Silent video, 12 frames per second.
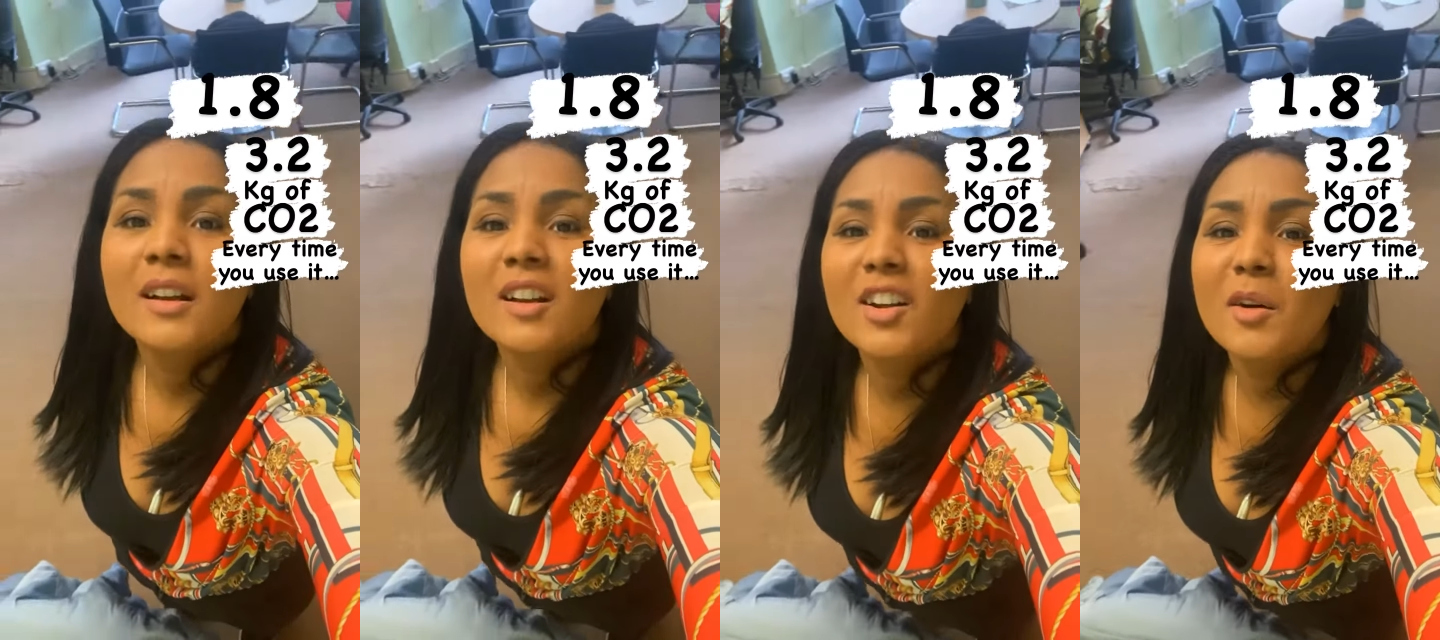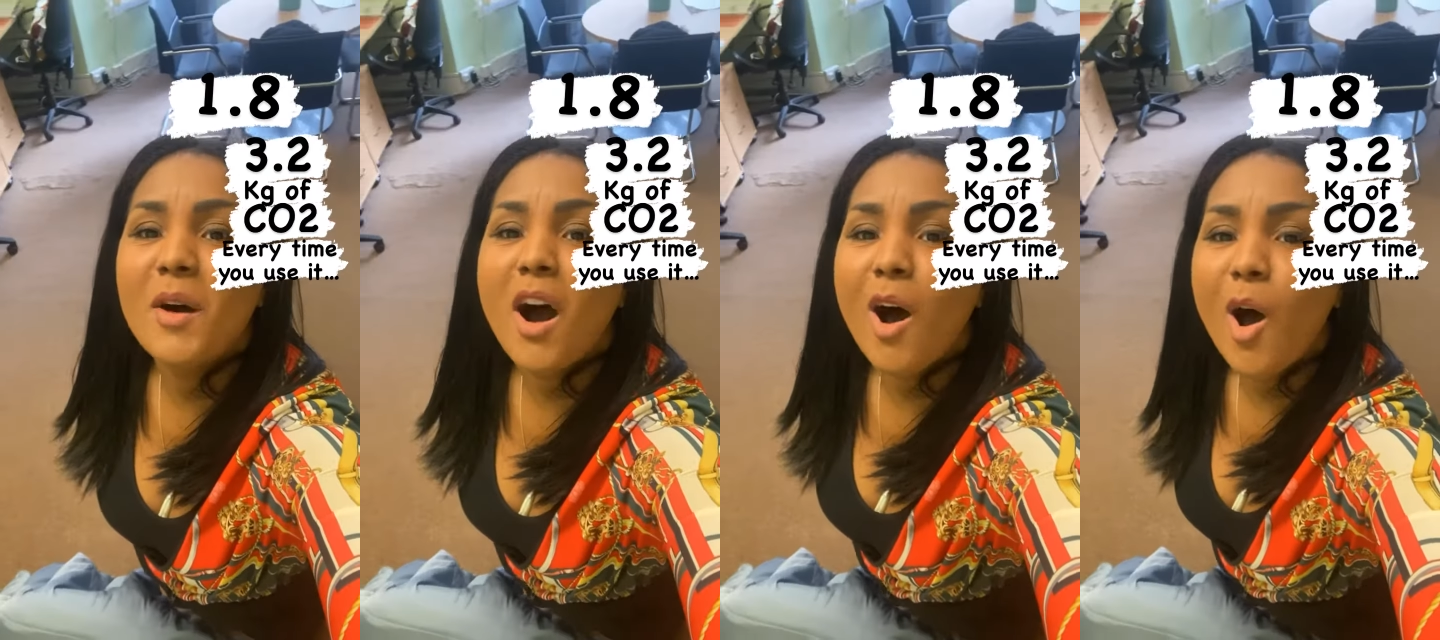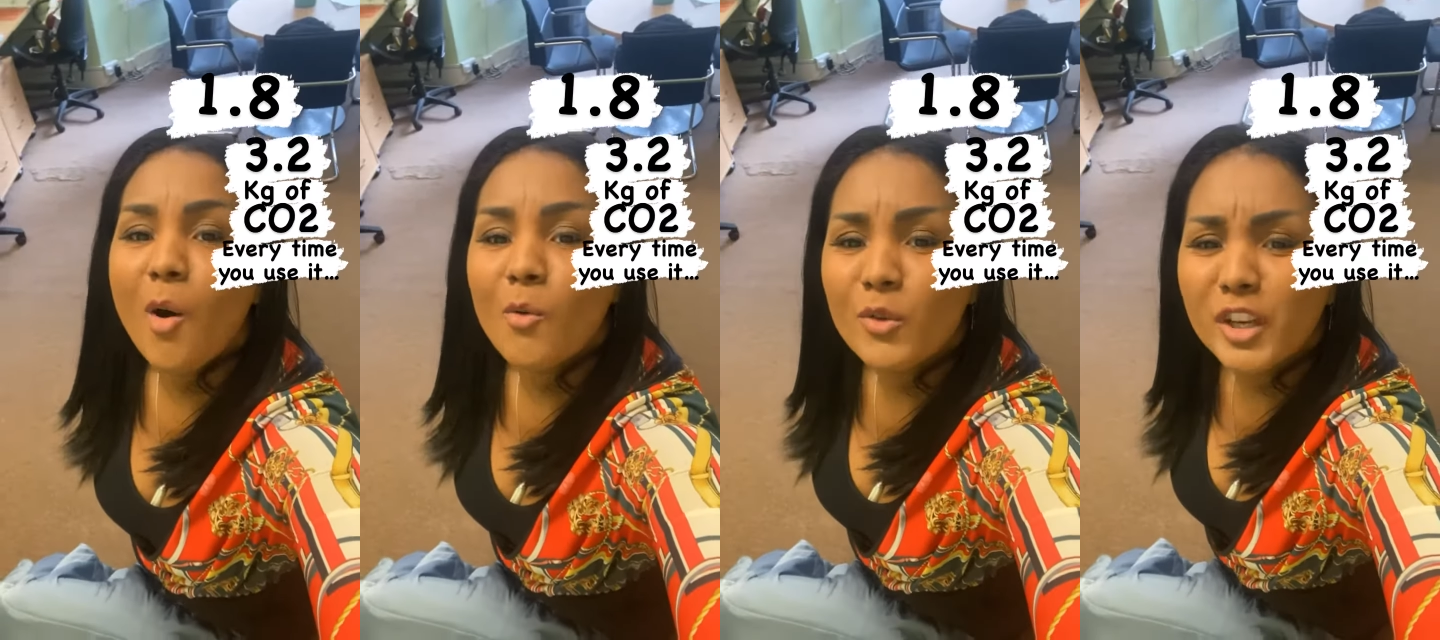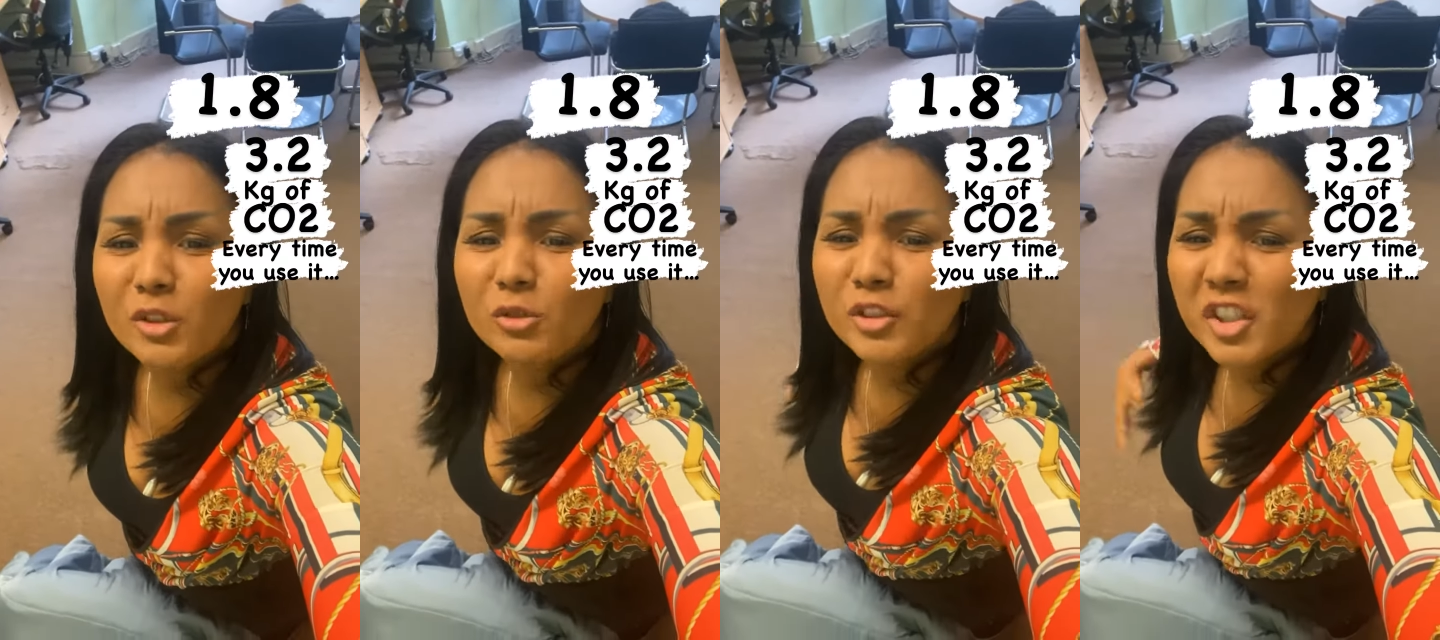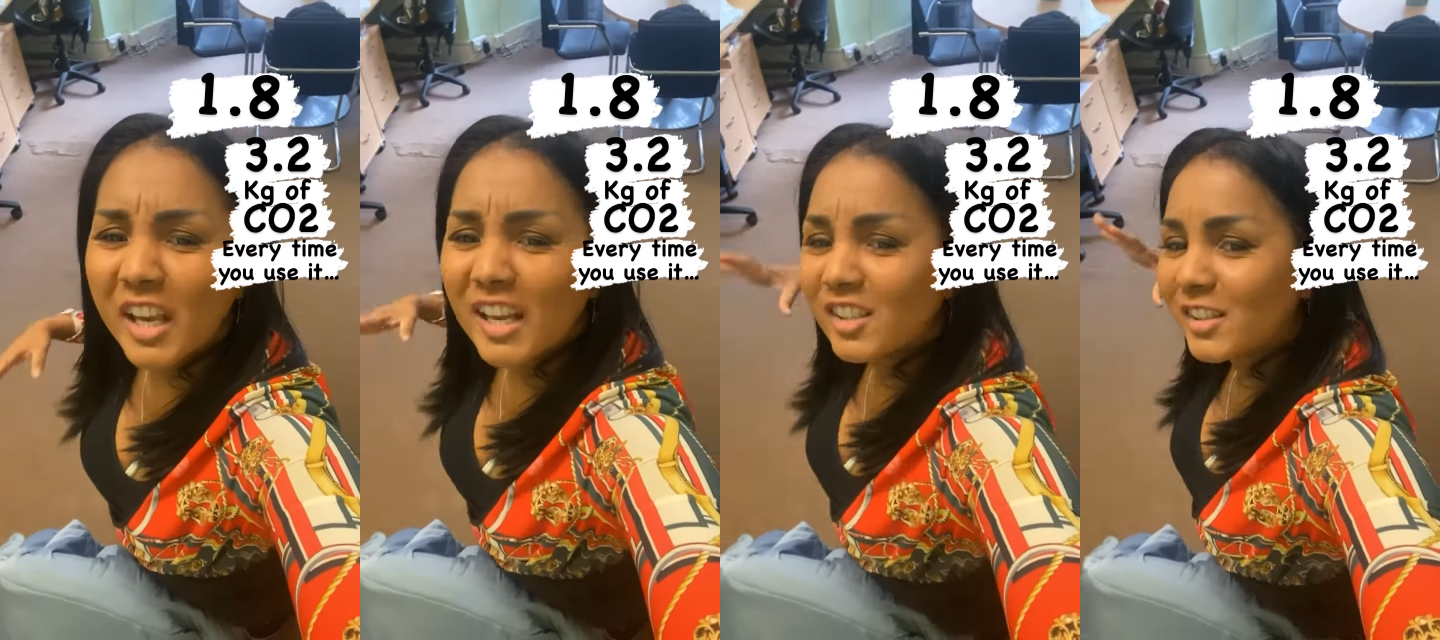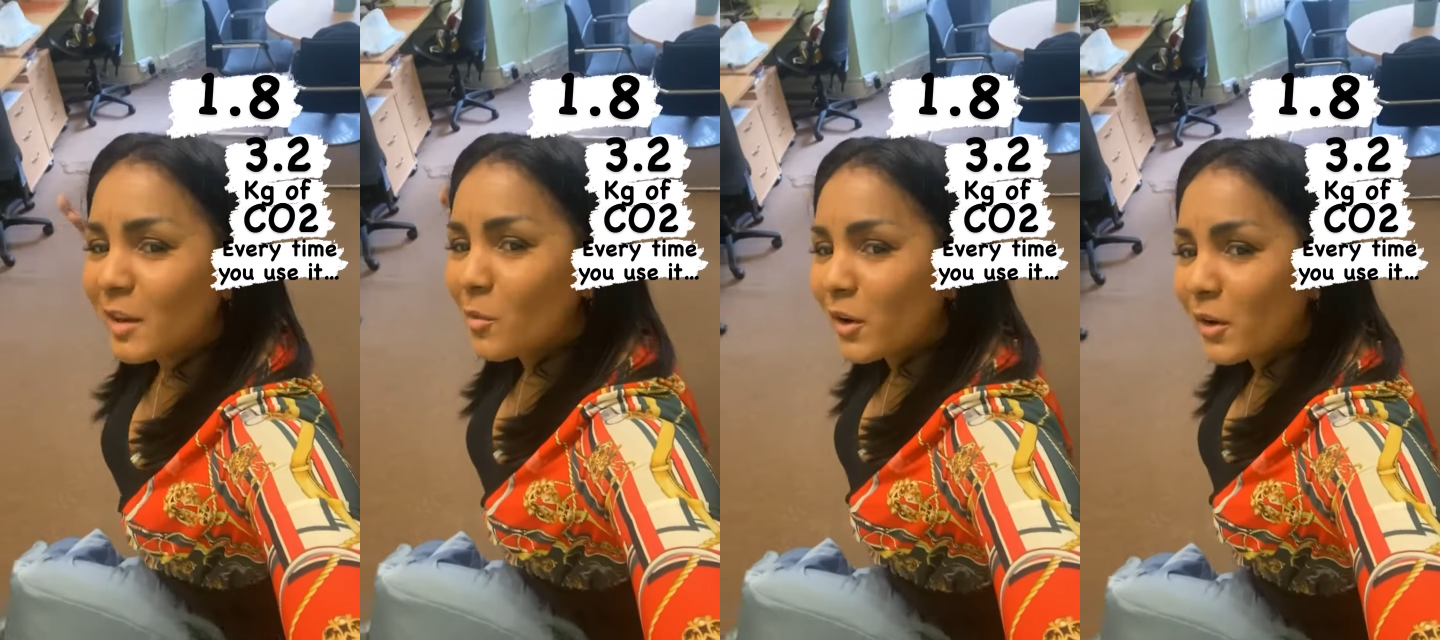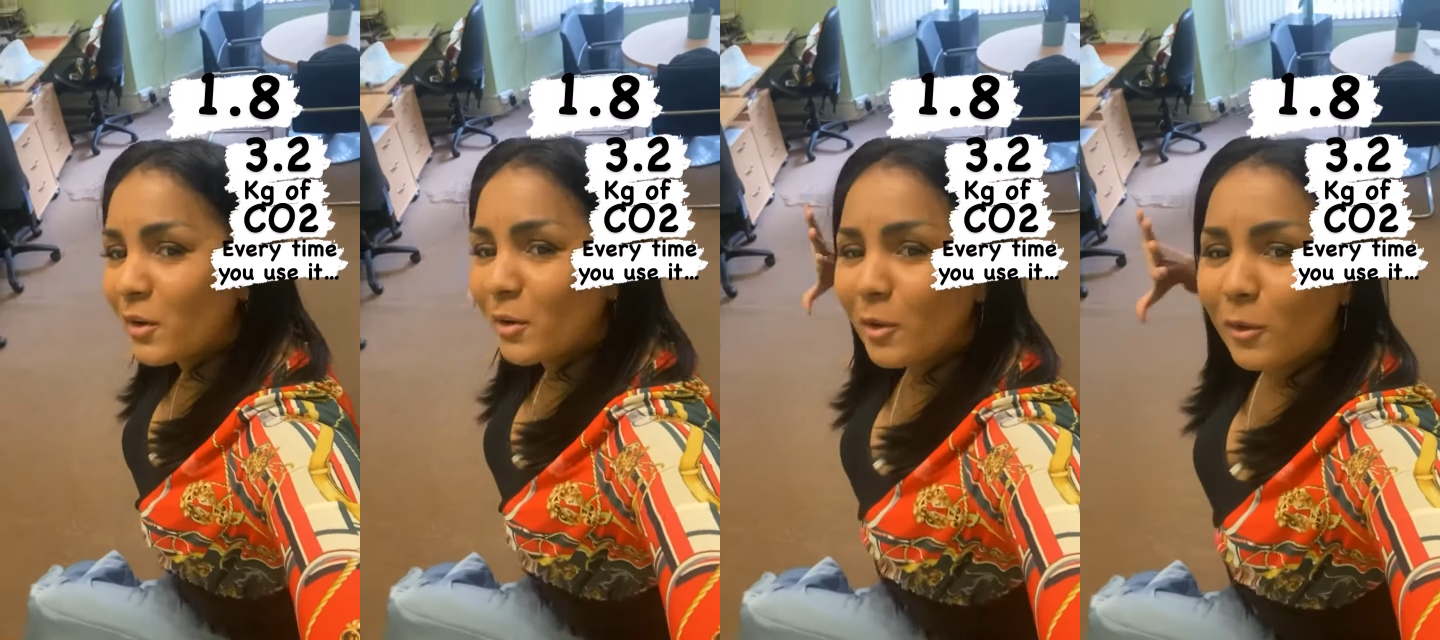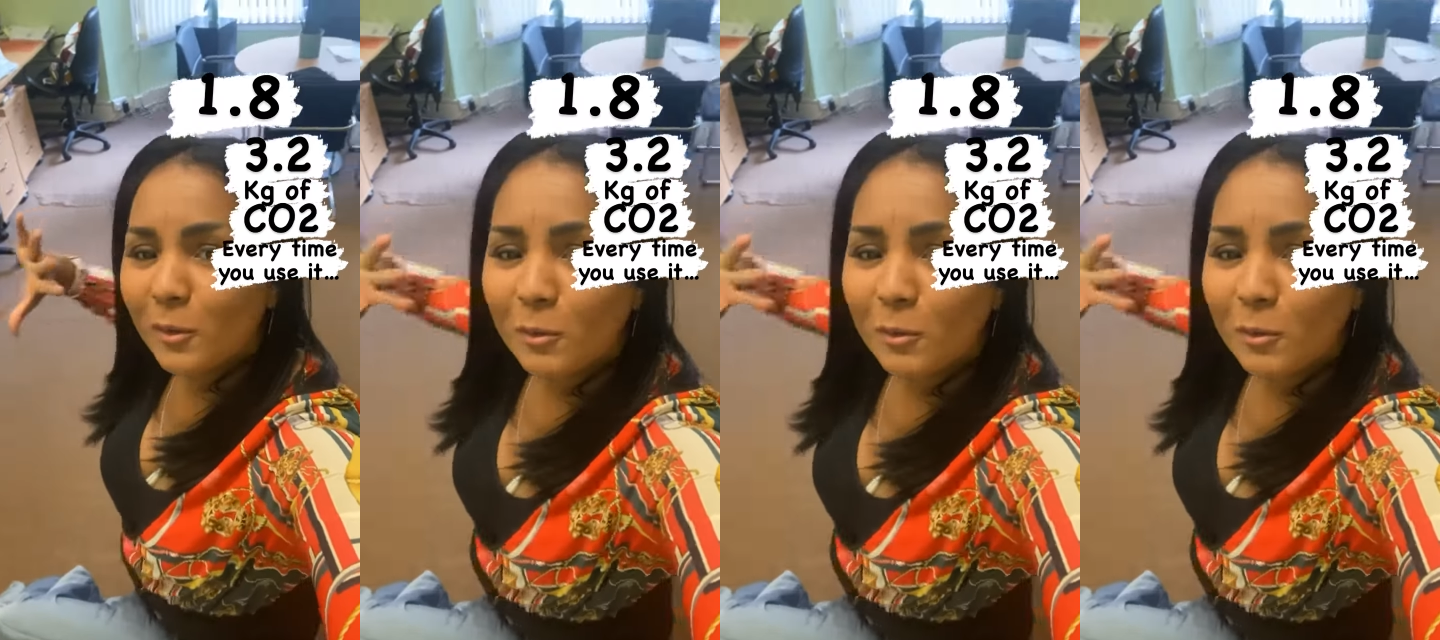Come on, we could change the world.